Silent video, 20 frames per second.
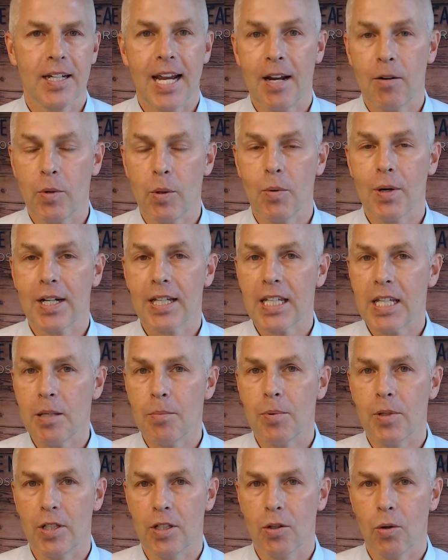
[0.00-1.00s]
And we want to
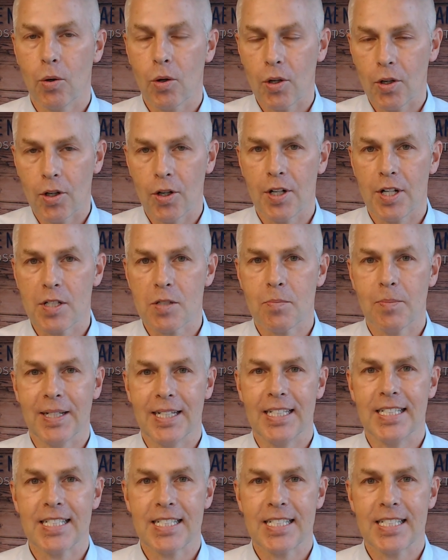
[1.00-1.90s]
keep your earnest money